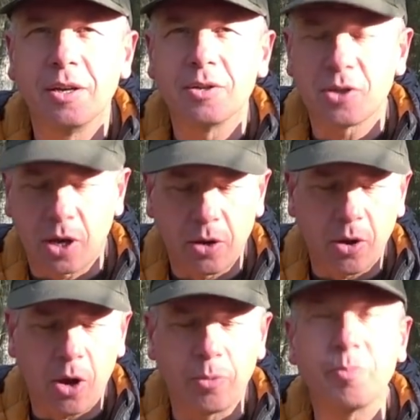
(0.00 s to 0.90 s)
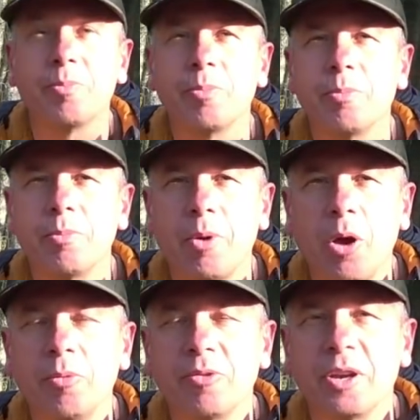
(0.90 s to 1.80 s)
So
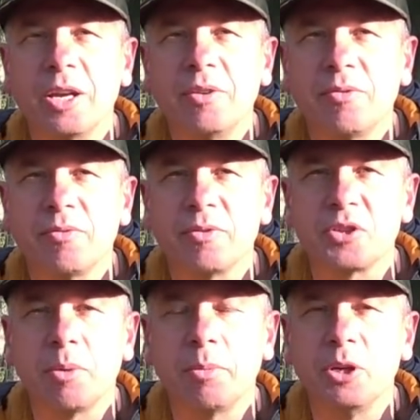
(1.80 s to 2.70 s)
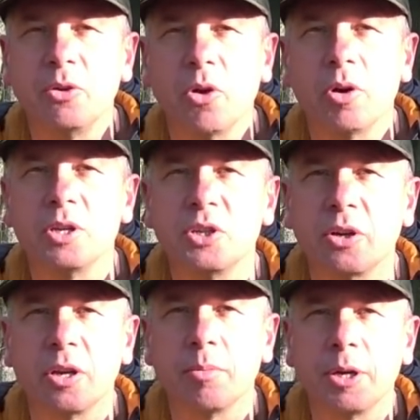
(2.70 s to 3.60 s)
hopefully for some of you guys you're
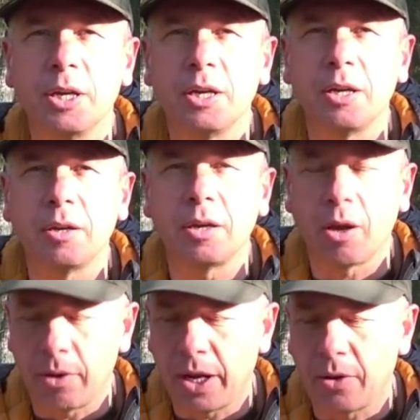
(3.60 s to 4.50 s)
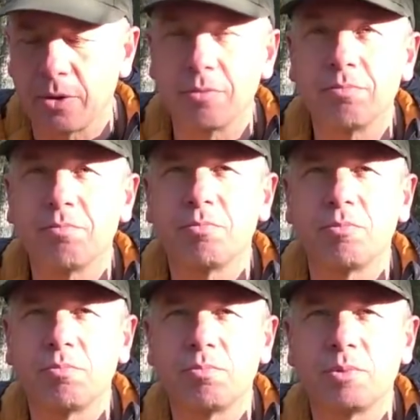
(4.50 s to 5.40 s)
going to be going out and
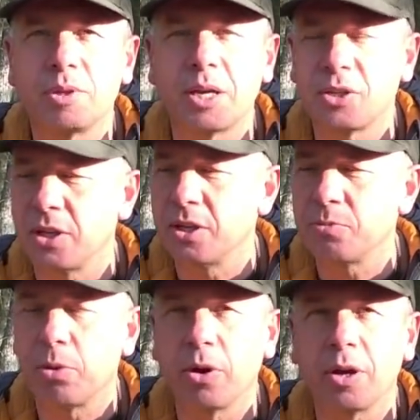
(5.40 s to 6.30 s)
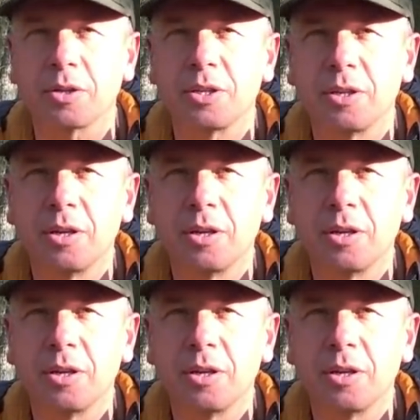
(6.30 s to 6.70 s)
testing this product.